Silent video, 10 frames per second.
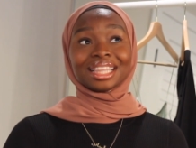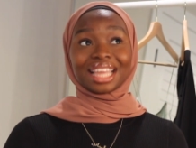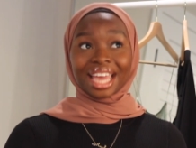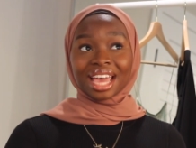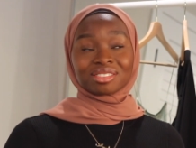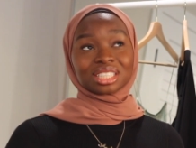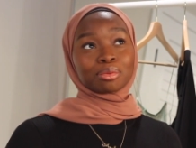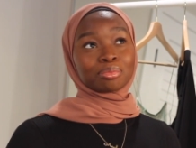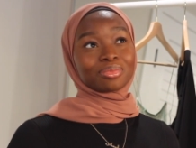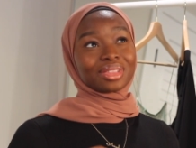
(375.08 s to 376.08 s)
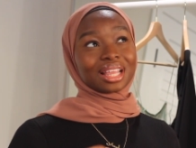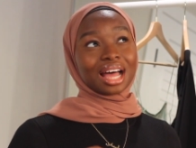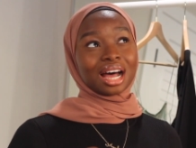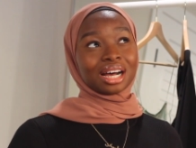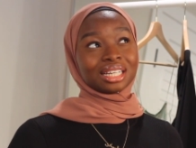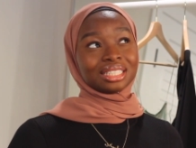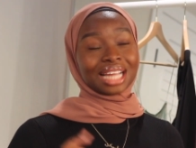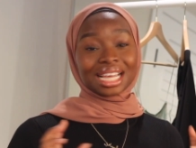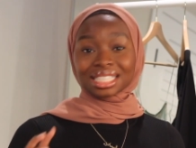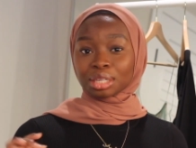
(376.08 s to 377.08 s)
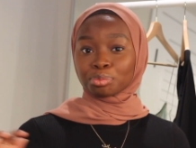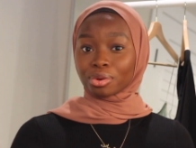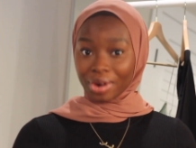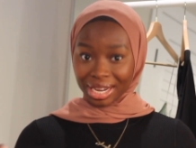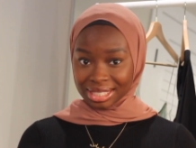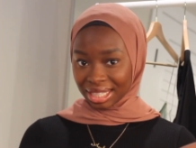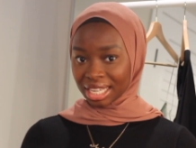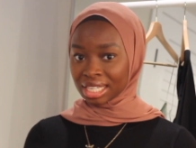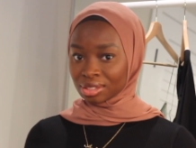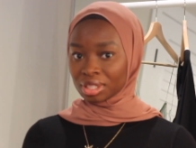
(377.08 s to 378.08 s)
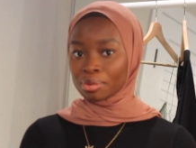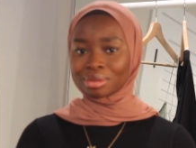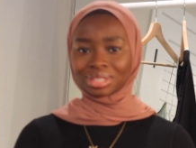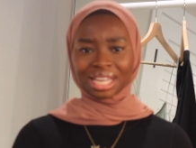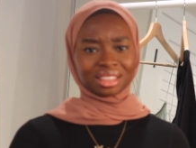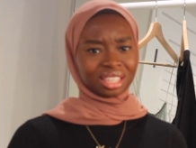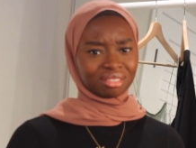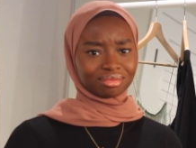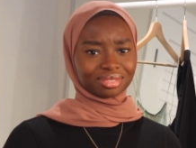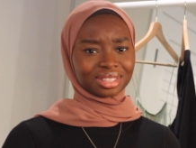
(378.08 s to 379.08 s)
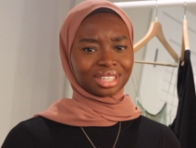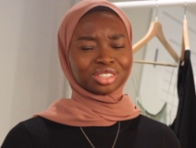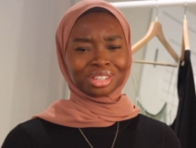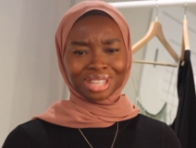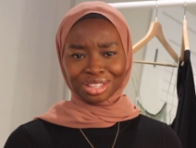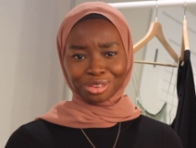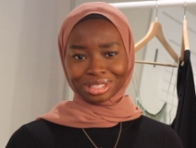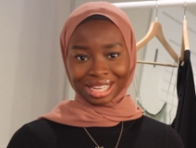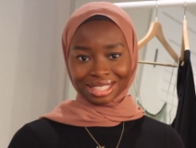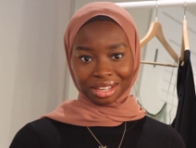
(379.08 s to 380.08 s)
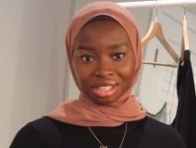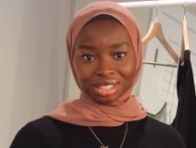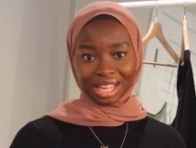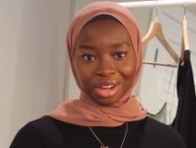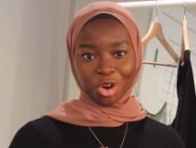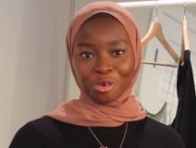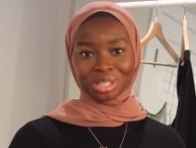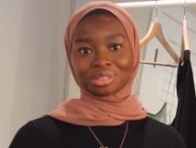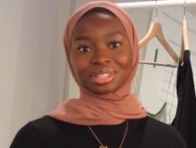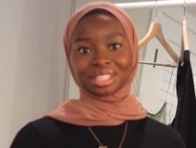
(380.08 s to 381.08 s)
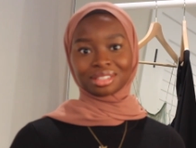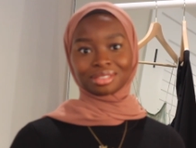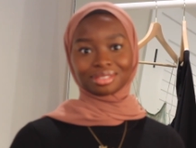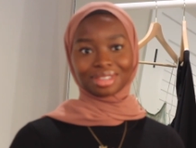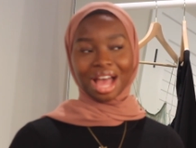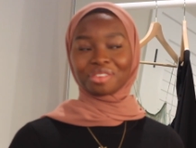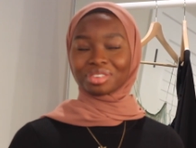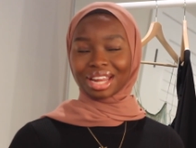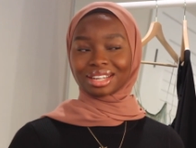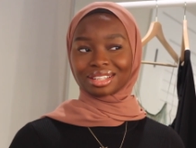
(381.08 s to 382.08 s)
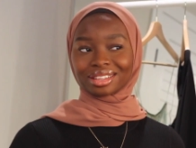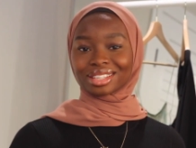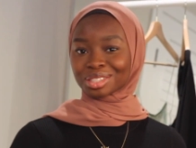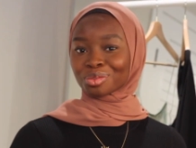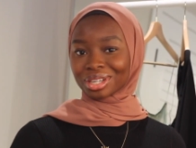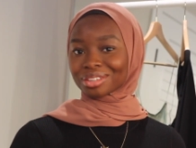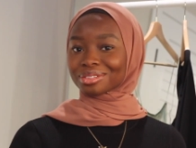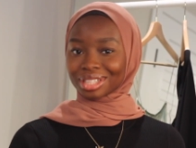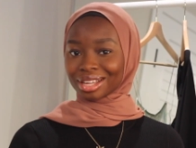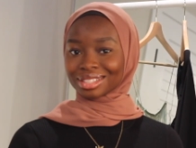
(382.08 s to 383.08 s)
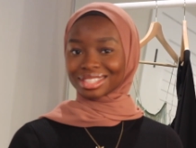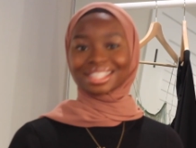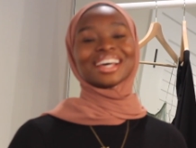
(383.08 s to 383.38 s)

they have some uh, nicely priced things on their website. I think not sure like those sites that are just like always on sale. I feel like this is one of those sites.